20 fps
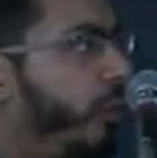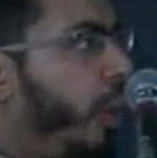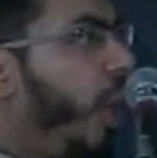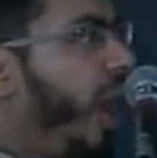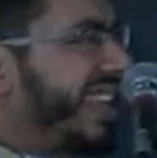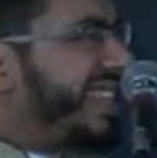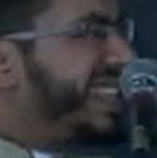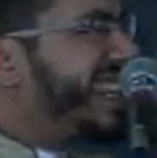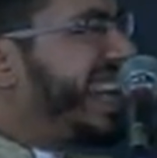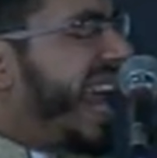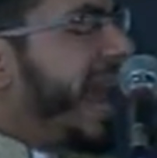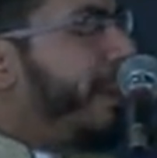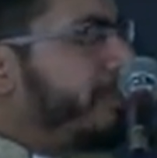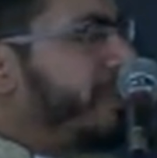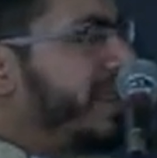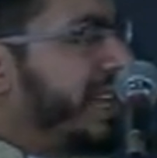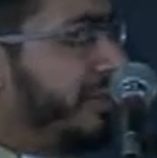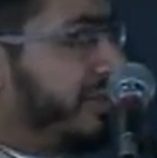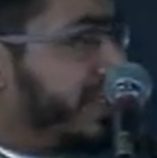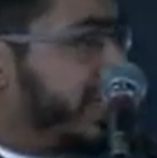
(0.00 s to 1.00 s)
of war, as
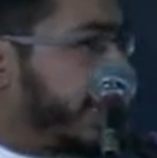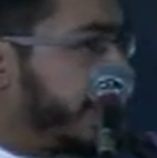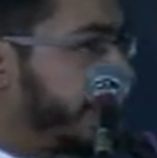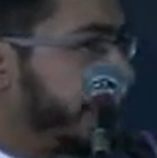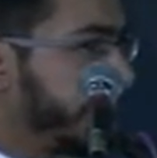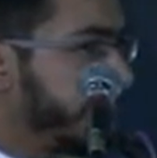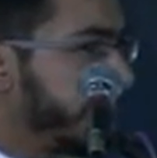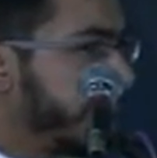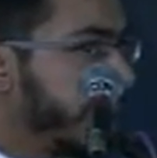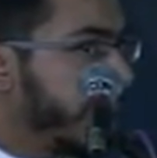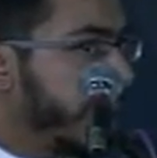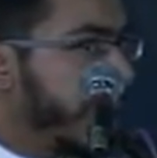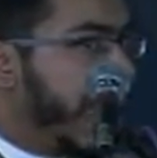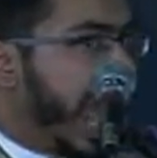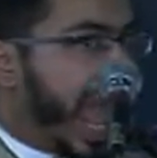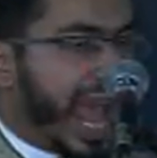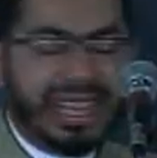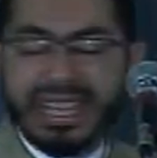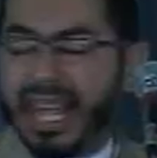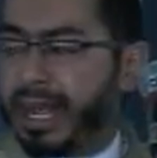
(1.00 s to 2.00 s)

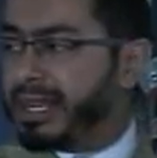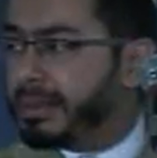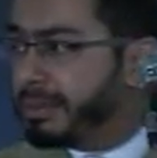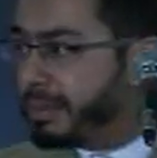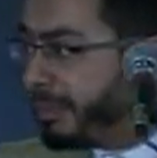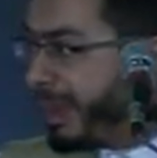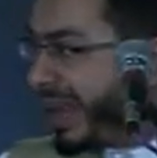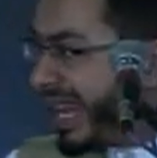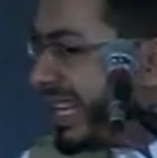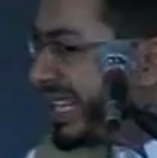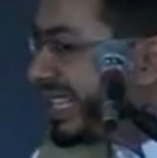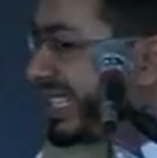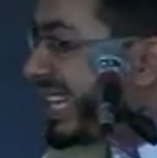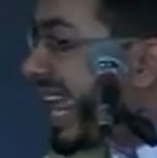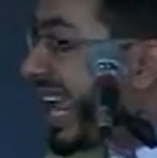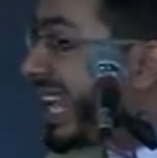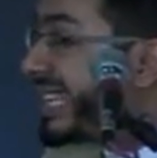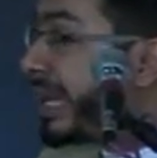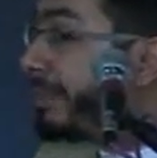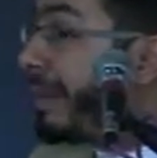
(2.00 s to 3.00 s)
captives, and then
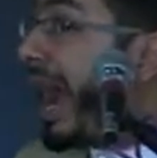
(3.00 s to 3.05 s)
take